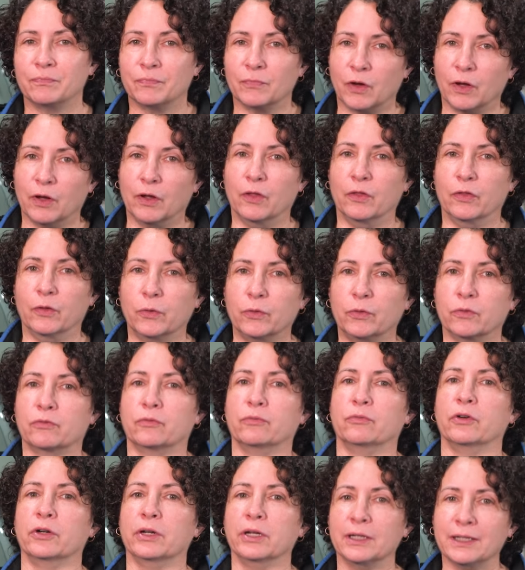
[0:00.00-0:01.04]
well, those are
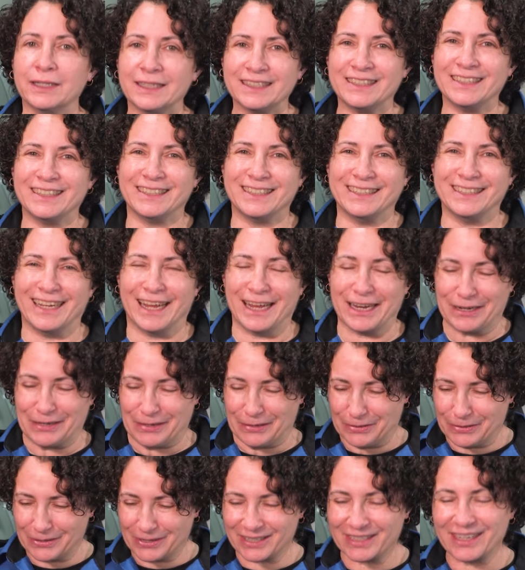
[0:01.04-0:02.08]
real easy to
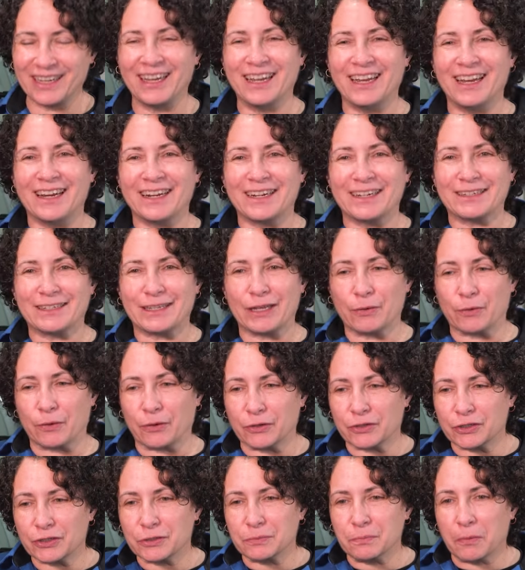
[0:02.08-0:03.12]
diagnose because they were
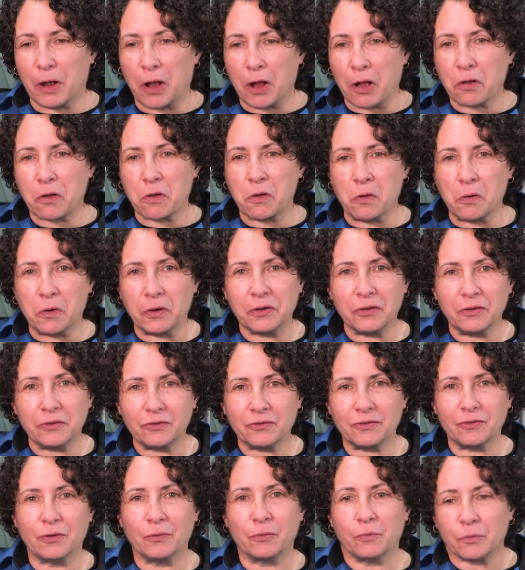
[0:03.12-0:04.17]
small
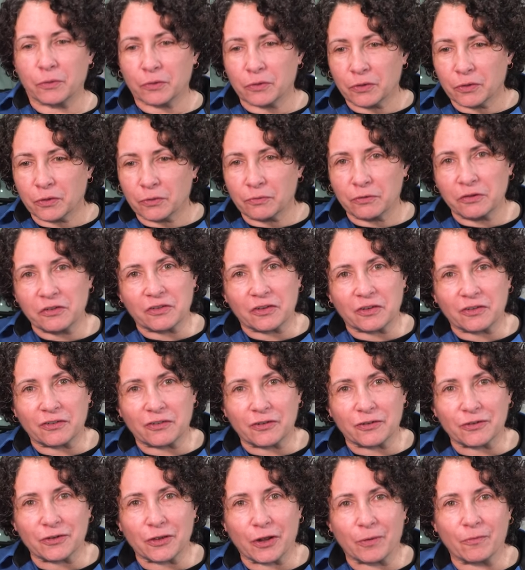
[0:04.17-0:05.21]
coils with little
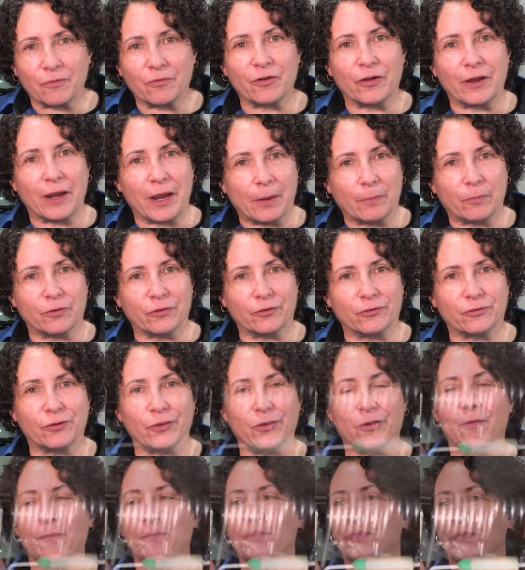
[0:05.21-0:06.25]
resistors on them for amperage
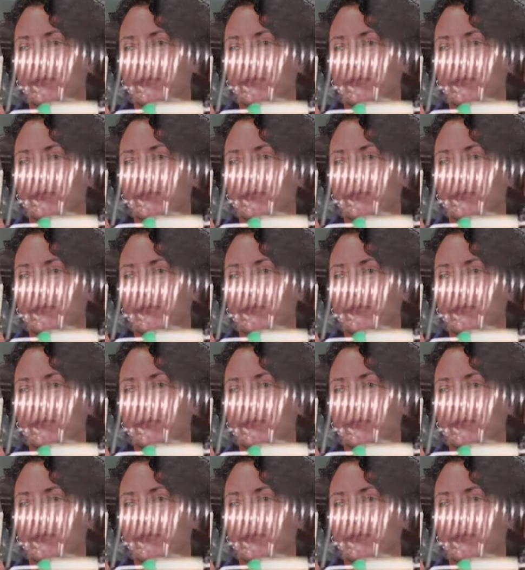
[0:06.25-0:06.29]
flow.